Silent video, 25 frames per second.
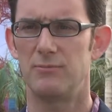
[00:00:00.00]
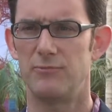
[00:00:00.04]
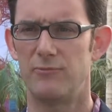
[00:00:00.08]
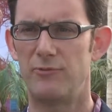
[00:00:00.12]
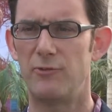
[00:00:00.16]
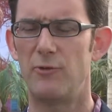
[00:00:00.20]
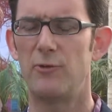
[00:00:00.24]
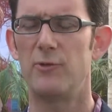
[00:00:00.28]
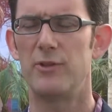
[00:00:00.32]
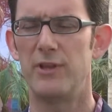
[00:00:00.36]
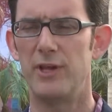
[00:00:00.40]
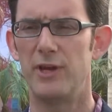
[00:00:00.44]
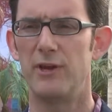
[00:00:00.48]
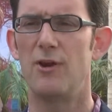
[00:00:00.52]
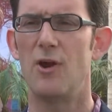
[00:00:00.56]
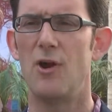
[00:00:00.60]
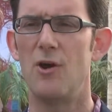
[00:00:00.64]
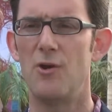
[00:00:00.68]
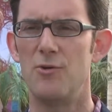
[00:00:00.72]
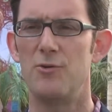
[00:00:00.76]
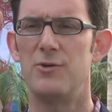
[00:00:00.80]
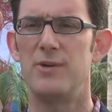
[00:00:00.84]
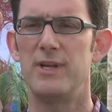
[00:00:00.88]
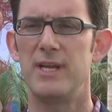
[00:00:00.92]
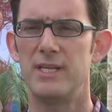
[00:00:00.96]
for their
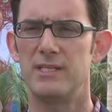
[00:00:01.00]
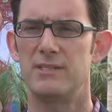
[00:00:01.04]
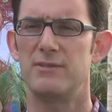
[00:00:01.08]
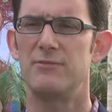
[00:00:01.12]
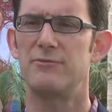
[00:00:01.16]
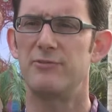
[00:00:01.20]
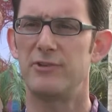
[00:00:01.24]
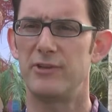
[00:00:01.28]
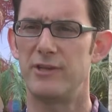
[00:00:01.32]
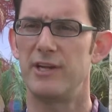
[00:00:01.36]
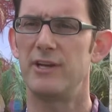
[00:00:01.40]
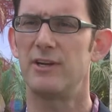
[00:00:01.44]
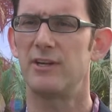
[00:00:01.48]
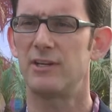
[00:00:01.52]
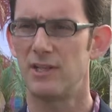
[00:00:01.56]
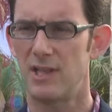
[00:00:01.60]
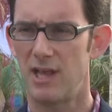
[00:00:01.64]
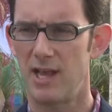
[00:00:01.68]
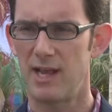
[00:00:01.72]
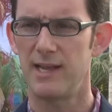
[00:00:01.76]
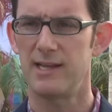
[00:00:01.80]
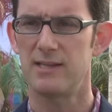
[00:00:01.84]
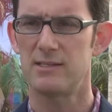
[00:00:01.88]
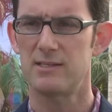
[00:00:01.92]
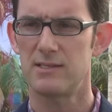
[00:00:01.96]
own needs and for their
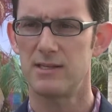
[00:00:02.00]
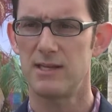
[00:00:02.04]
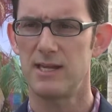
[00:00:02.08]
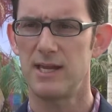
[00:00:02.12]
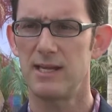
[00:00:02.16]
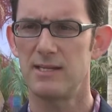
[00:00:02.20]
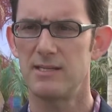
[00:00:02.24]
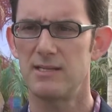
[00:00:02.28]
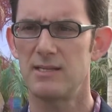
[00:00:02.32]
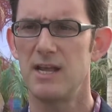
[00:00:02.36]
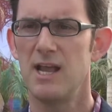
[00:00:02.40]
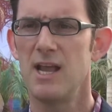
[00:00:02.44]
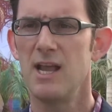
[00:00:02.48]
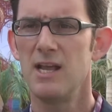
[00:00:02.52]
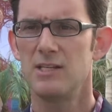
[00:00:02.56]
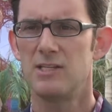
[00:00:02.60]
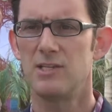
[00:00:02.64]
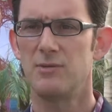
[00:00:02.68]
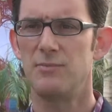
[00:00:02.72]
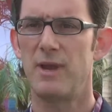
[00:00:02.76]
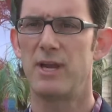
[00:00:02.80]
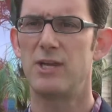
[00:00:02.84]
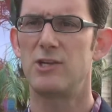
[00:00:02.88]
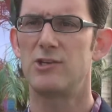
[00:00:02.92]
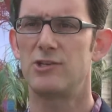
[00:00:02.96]
clients' needs to
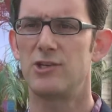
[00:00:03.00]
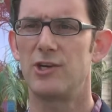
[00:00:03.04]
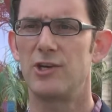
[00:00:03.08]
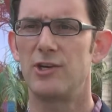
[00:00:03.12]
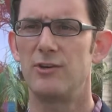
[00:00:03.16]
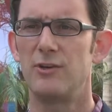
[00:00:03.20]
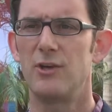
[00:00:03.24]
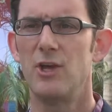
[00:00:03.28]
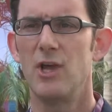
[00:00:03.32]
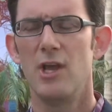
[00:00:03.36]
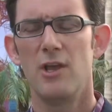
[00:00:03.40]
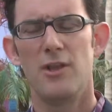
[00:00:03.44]
make sure